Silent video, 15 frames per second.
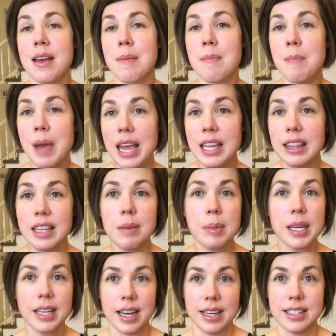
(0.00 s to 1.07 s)
mainly
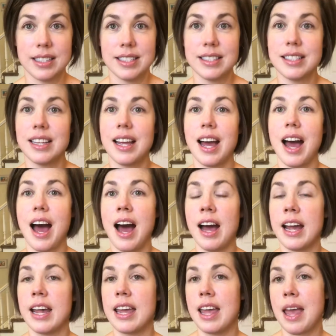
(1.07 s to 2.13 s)
because
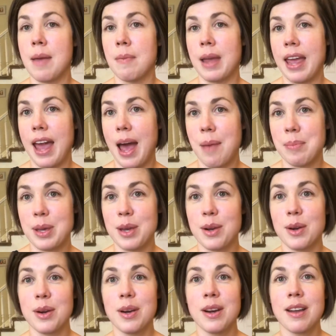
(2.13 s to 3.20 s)
I am a
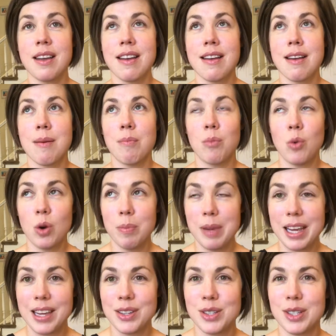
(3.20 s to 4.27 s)
happier, more
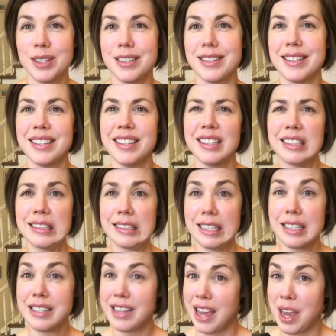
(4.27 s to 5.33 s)
patient,
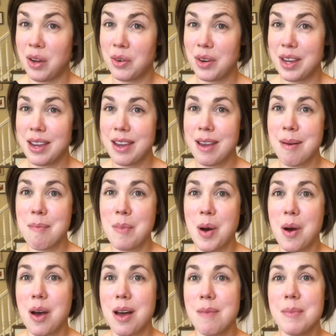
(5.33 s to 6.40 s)
less angry
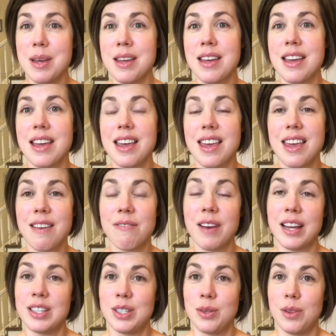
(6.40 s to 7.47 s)
mom if
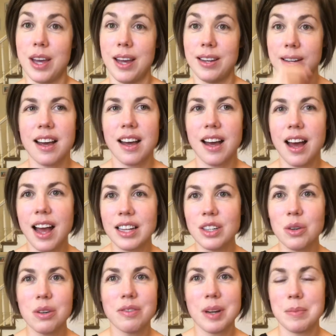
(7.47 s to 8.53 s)
I do that. I
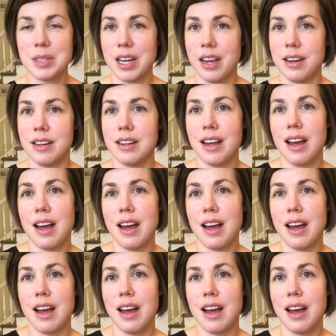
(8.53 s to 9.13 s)
know if I'm tired,